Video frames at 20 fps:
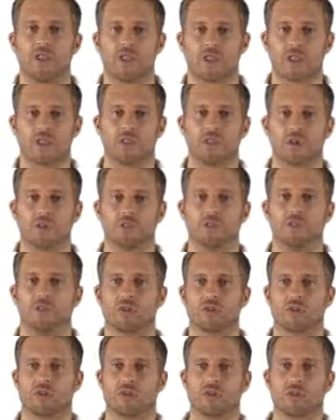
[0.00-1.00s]
Then Doctor
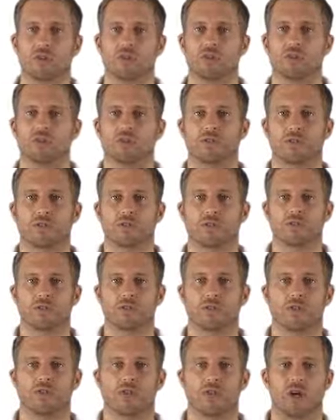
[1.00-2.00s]
Oz on the popular Doctor
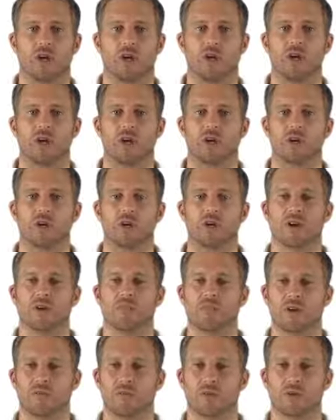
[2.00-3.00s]
Oz show called it a
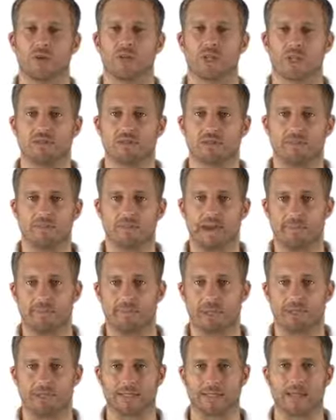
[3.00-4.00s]
revolutionary fat
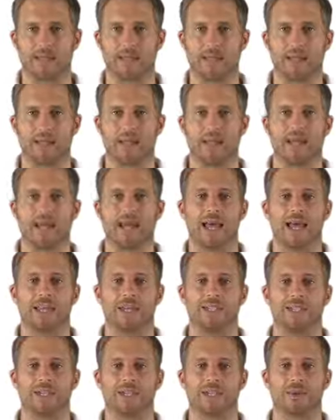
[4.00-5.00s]
buster
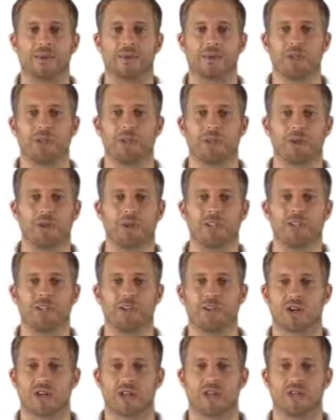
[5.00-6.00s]
and said it could be the most
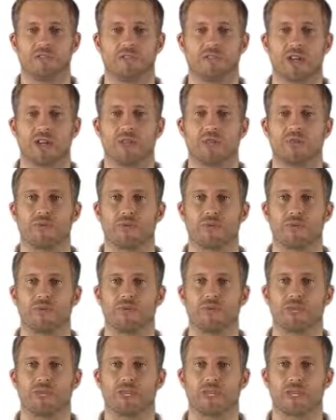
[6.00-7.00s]
exciting breakthrough
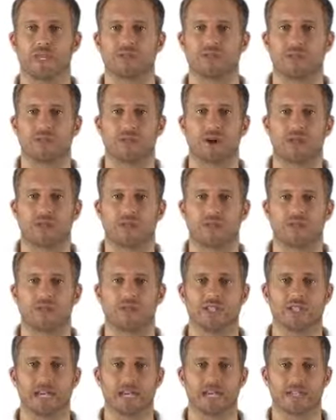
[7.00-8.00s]
in natural weight loss
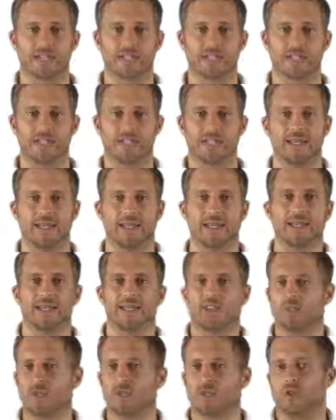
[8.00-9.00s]
to date.
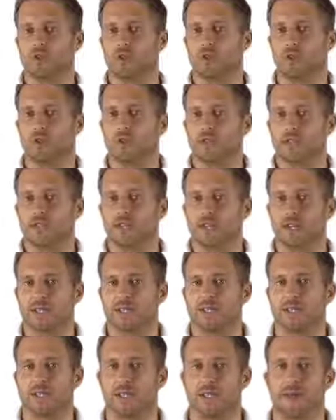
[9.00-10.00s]
So, so what is
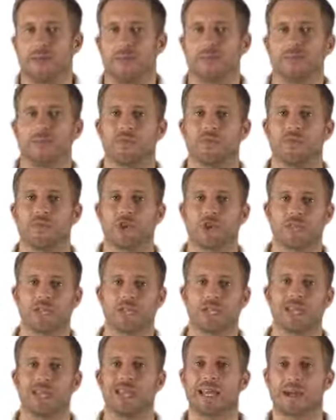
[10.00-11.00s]
Garcinia?
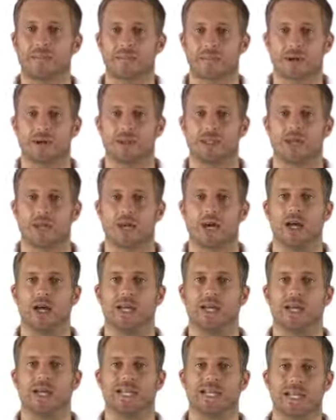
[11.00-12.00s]
Garcinia Cambogia
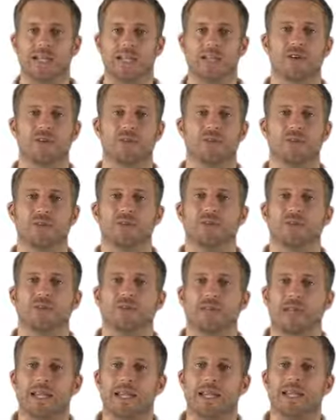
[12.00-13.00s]
is actually a fruit that's
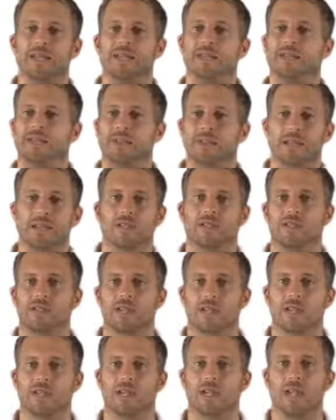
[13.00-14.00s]
been eaten for
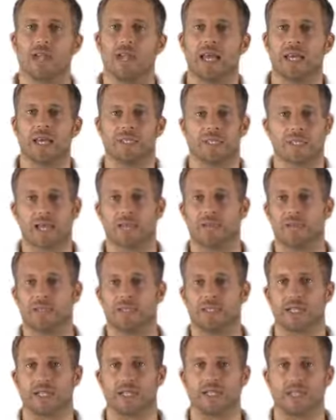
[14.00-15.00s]
centuries in
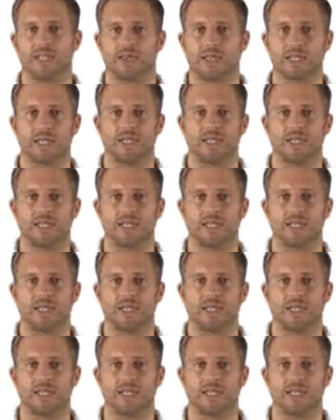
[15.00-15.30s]
Southeast Asia and